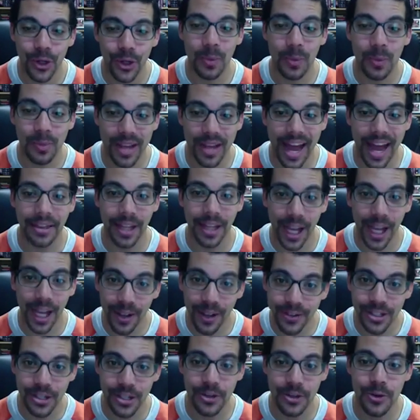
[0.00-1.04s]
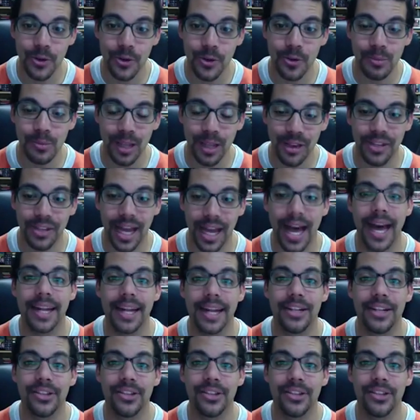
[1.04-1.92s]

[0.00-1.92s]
whom God loves and who love God.